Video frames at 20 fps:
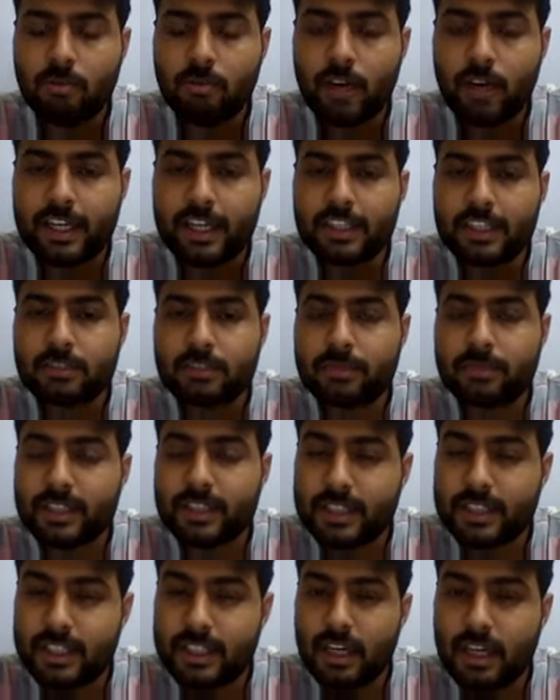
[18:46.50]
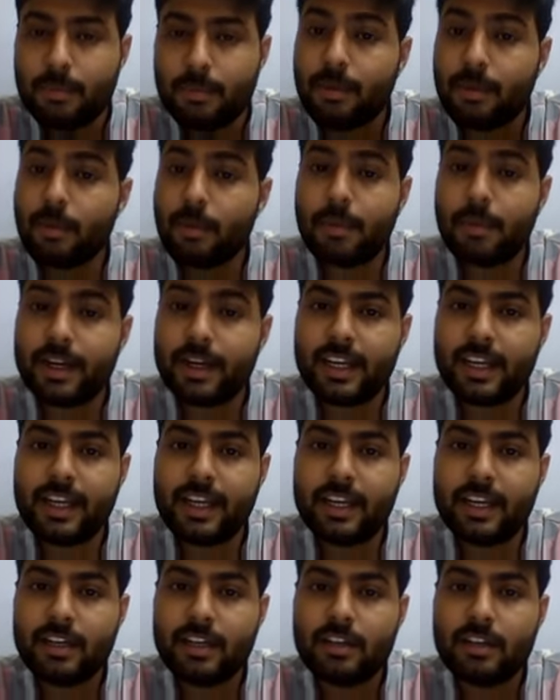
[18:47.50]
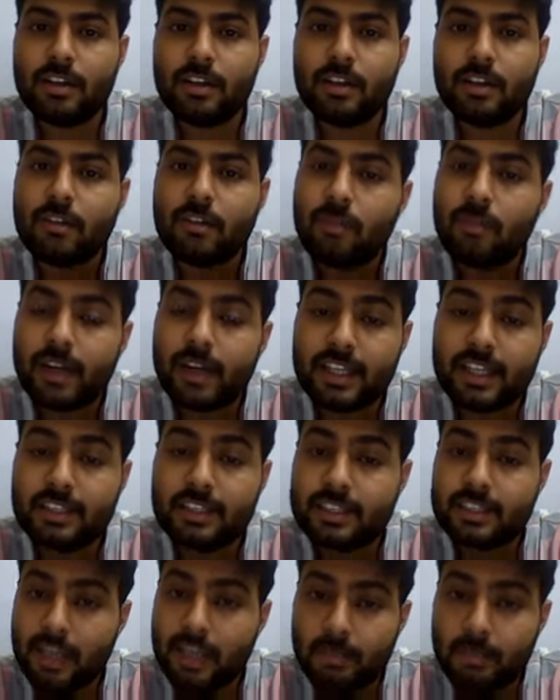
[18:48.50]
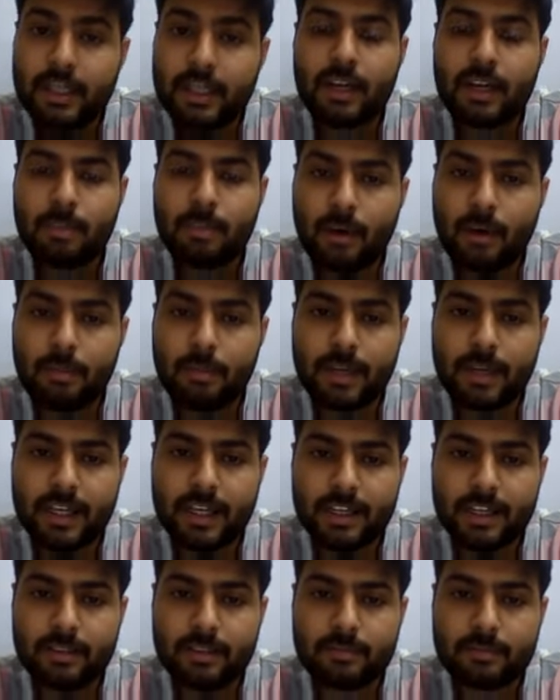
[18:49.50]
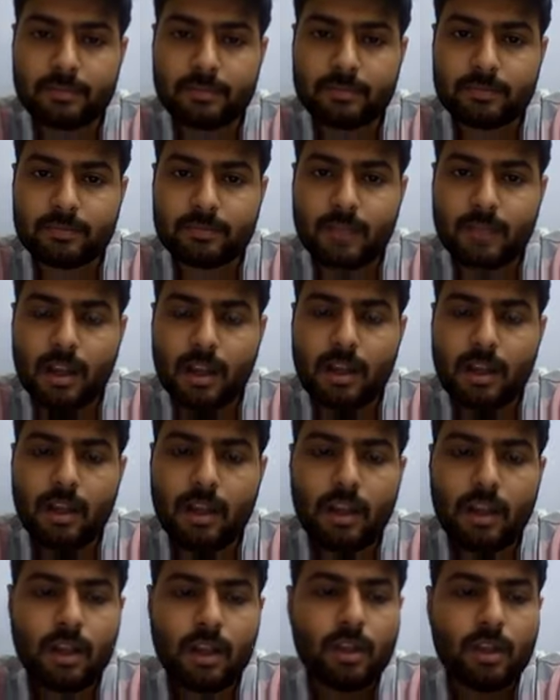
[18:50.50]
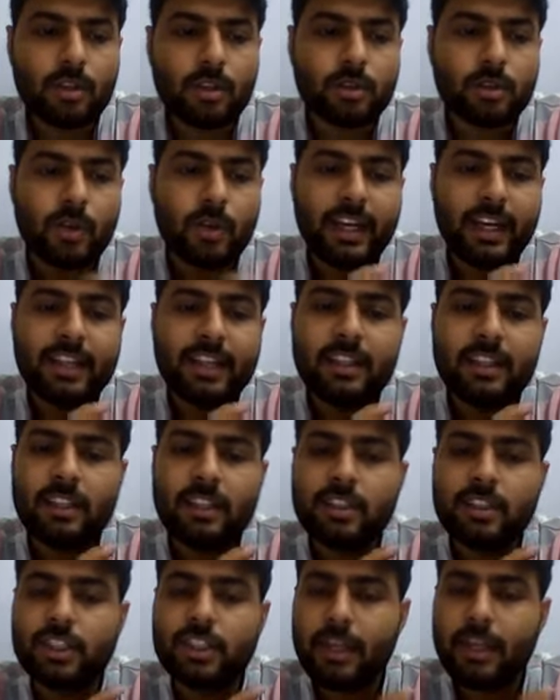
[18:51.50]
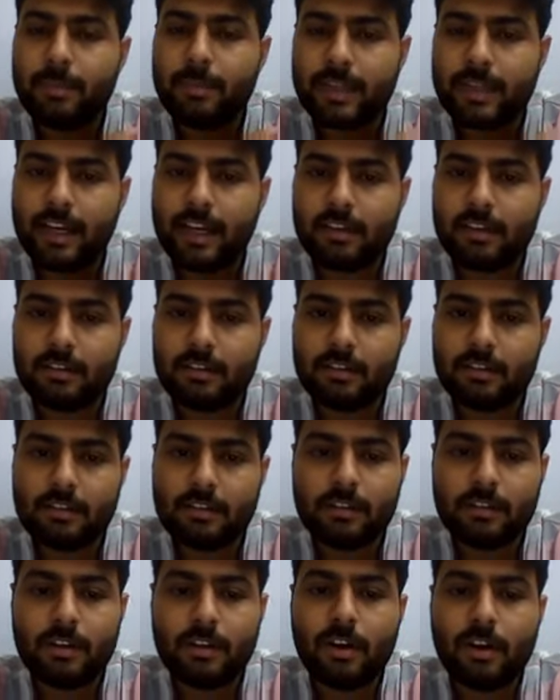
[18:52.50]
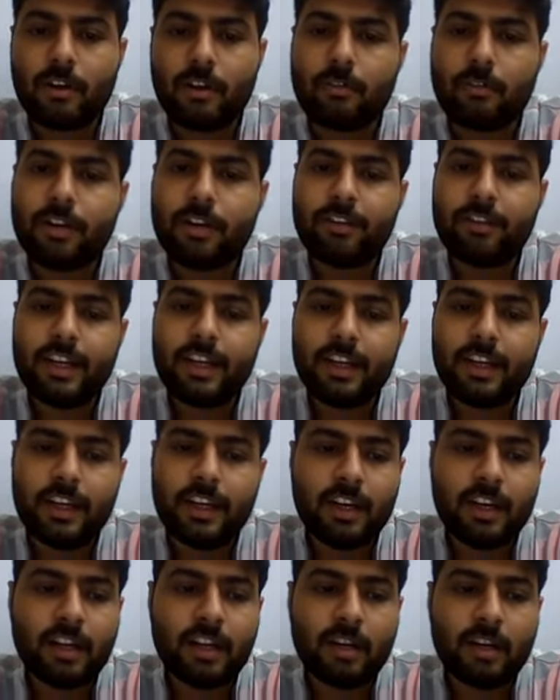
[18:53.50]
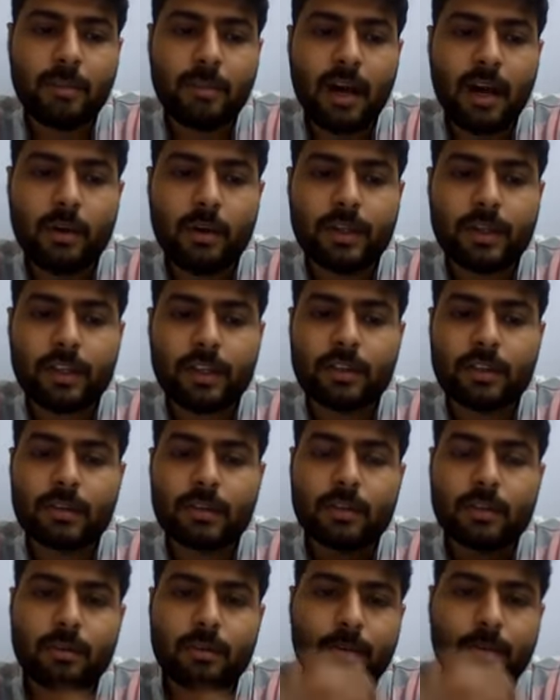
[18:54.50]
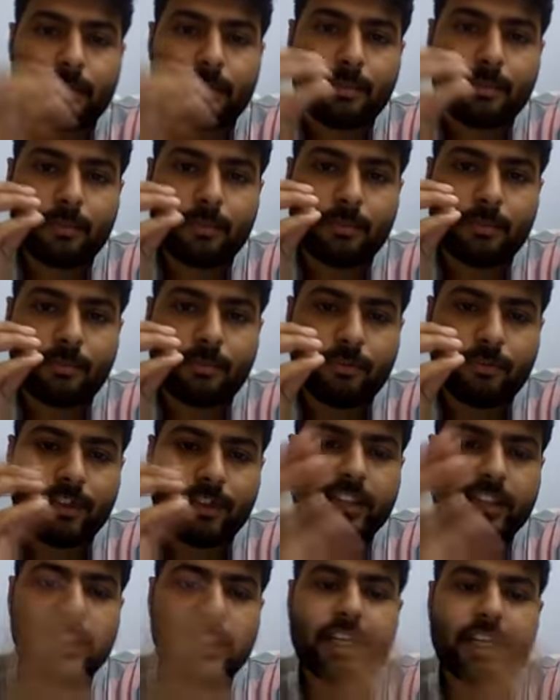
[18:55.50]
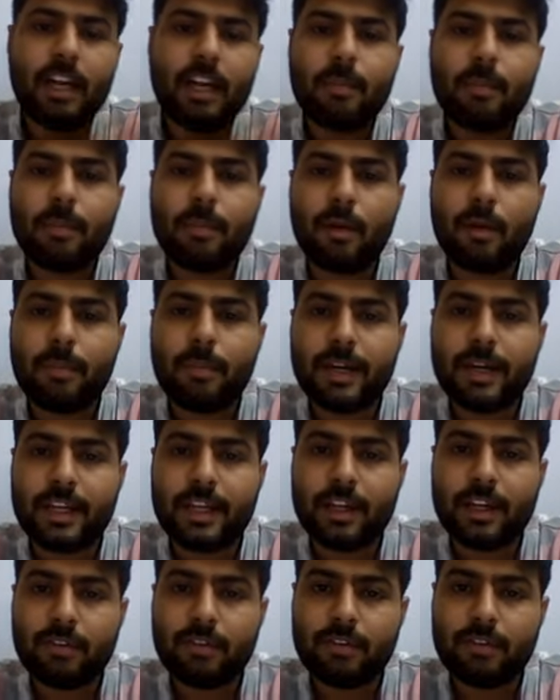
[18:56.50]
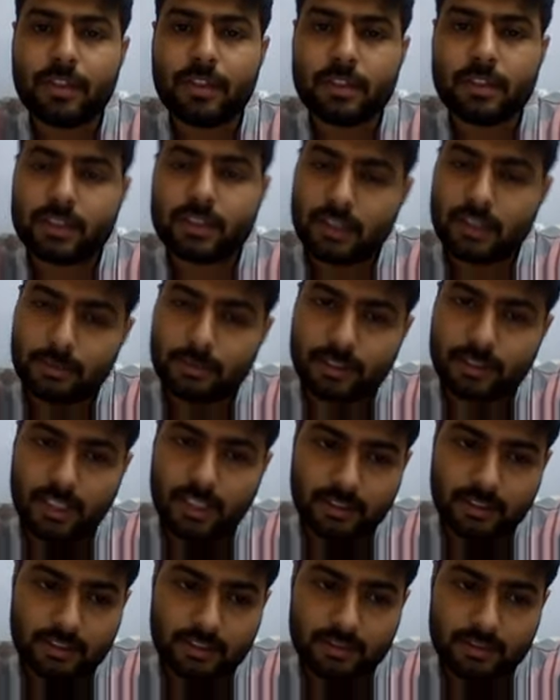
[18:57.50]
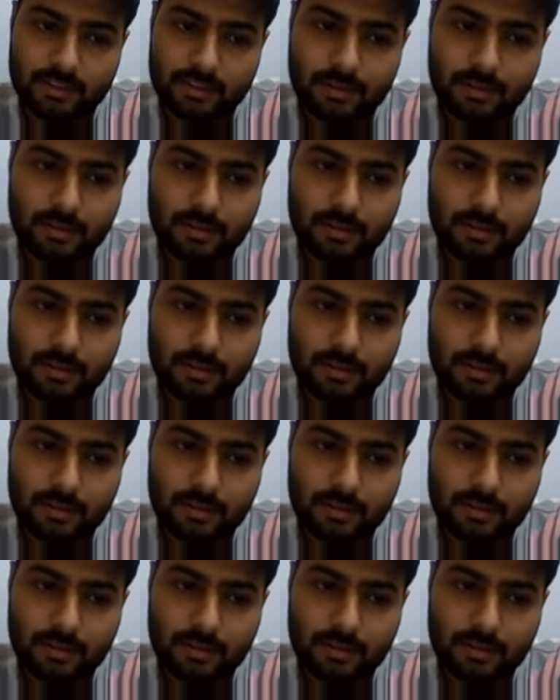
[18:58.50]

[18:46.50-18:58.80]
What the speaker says: what is physical property, what is chemical property. So in this chapter, we will learn about physical property of substance.